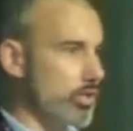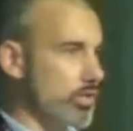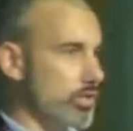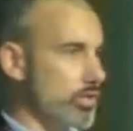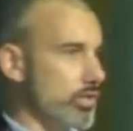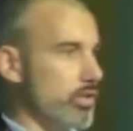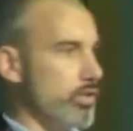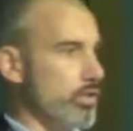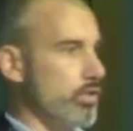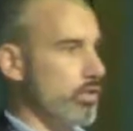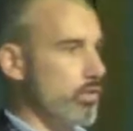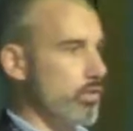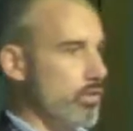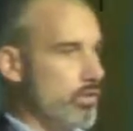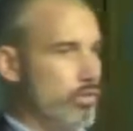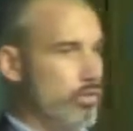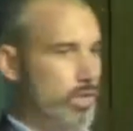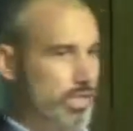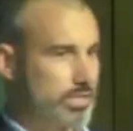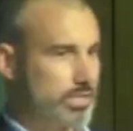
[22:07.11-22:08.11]
who's in
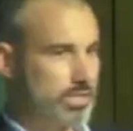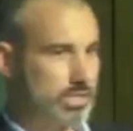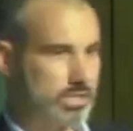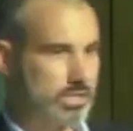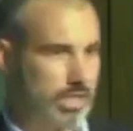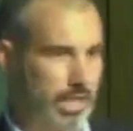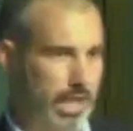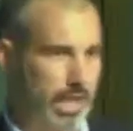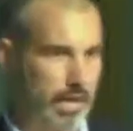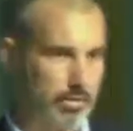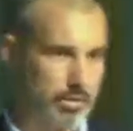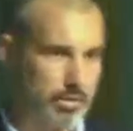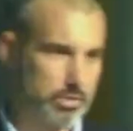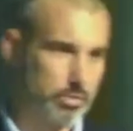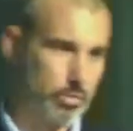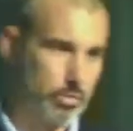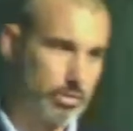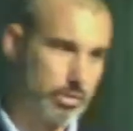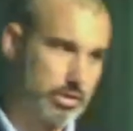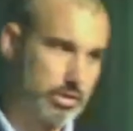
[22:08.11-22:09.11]
charge, who
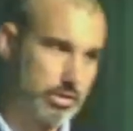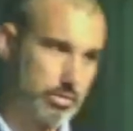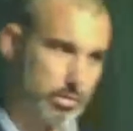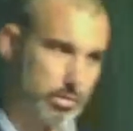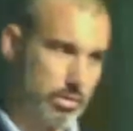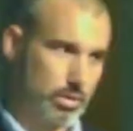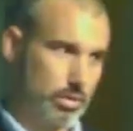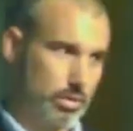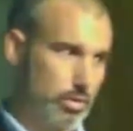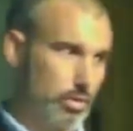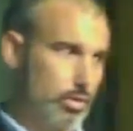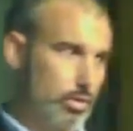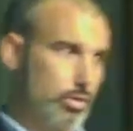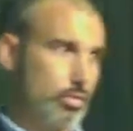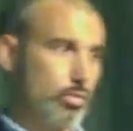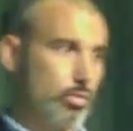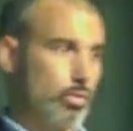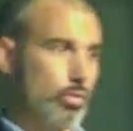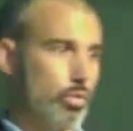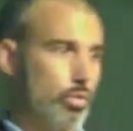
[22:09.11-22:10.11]
gets to say how this
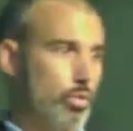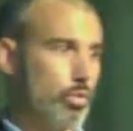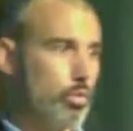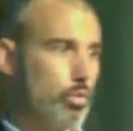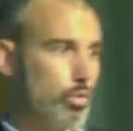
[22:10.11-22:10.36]
works,